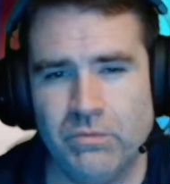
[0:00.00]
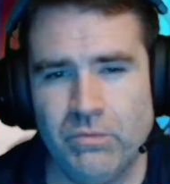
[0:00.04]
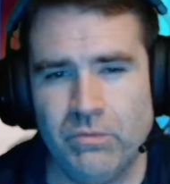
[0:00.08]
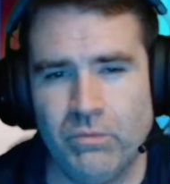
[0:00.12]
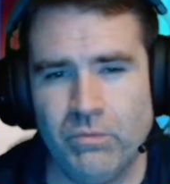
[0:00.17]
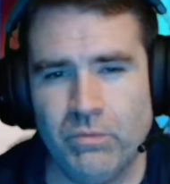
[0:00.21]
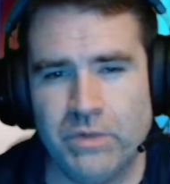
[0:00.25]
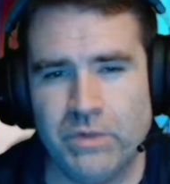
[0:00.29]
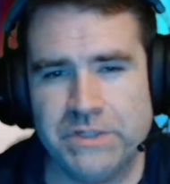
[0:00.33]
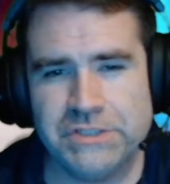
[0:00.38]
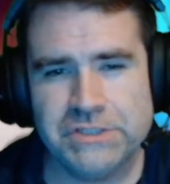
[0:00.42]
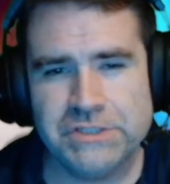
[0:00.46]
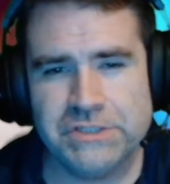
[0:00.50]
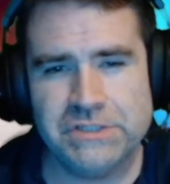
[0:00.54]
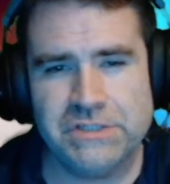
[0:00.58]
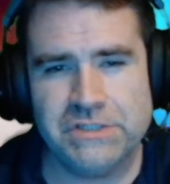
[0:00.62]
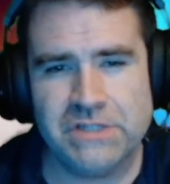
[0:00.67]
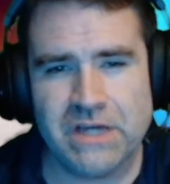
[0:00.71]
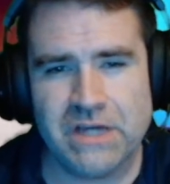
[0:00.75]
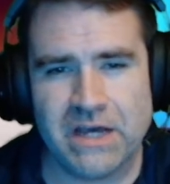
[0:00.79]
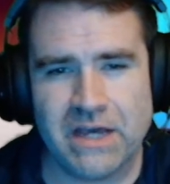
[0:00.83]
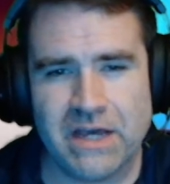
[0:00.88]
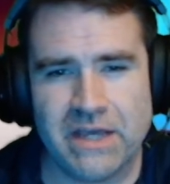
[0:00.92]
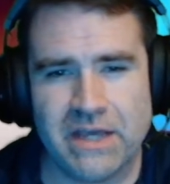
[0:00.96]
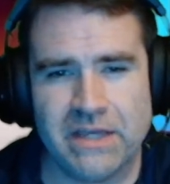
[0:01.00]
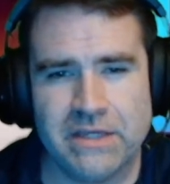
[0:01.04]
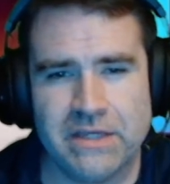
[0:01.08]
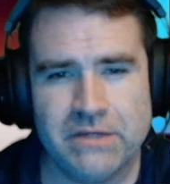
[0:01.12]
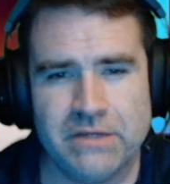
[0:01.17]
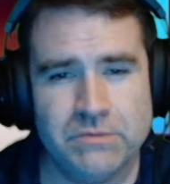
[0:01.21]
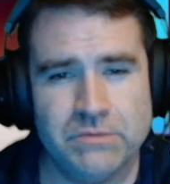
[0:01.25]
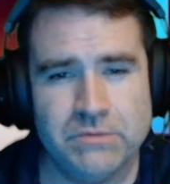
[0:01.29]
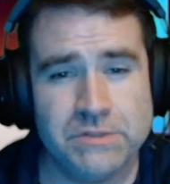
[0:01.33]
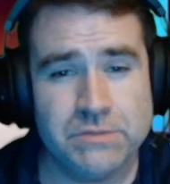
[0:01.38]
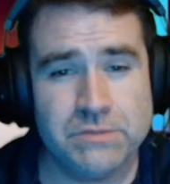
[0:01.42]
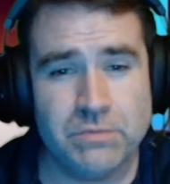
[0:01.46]
which die
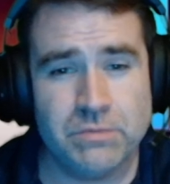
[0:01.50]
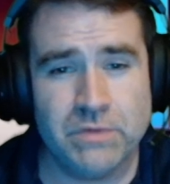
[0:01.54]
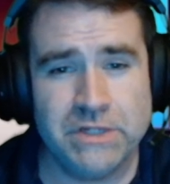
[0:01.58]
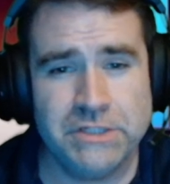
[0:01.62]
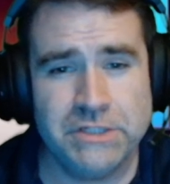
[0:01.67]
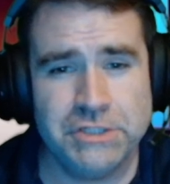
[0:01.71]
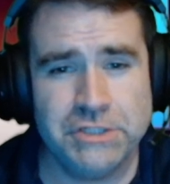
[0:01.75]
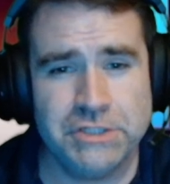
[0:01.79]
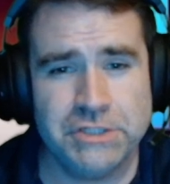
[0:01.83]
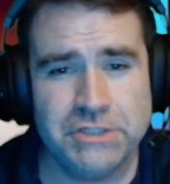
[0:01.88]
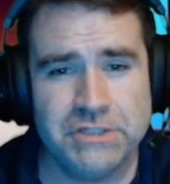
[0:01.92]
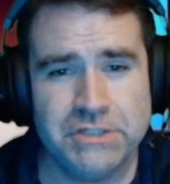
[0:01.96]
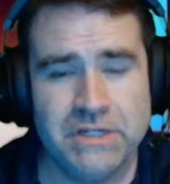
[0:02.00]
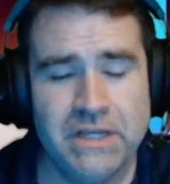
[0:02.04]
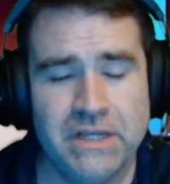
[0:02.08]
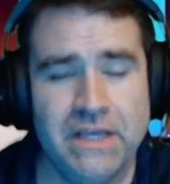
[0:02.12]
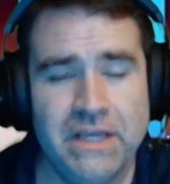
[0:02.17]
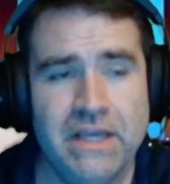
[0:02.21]
was which